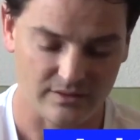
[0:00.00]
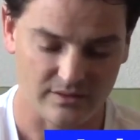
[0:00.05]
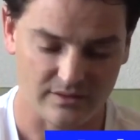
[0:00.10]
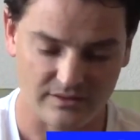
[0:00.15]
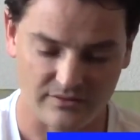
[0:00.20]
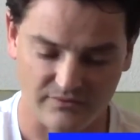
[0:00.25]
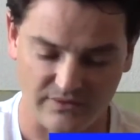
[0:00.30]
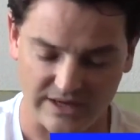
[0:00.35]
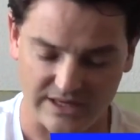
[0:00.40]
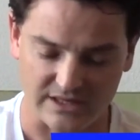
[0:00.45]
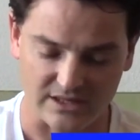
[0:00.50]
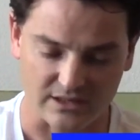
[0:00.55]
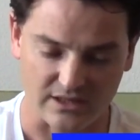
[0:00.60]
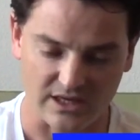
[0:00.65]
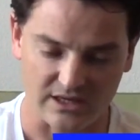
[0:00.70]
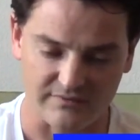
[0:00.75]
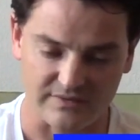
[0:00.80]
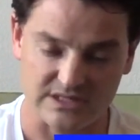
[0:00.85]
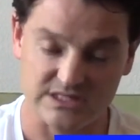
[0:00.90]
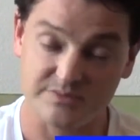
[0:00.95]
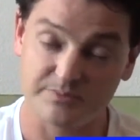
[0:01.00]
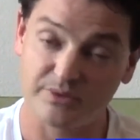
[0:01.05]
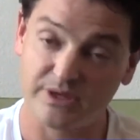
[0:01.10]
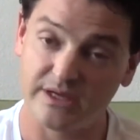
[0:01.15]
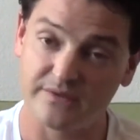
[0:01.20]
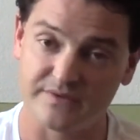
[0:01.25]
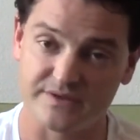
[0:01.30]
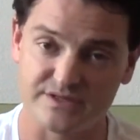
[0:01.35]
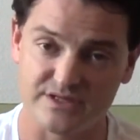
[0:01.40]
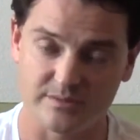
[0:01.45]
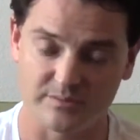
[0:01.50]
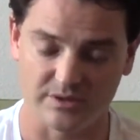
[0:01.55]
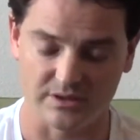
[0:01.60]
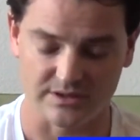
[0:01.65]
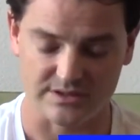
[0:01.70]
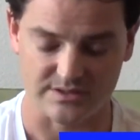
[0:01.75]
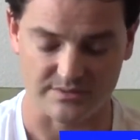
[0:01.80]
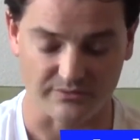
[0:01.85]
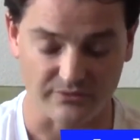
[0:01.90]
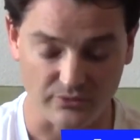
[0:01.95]
If I can kind of explain the
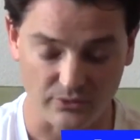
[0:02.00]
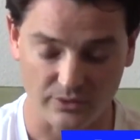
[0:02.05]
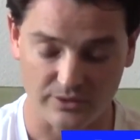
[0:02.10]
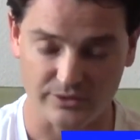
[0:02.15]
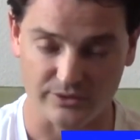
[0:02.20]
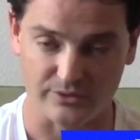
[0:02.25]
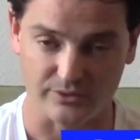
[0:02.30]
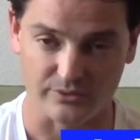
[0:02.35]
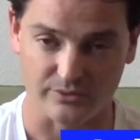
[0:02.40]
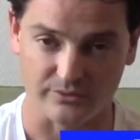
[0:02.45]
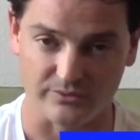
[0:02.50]
symbolism for you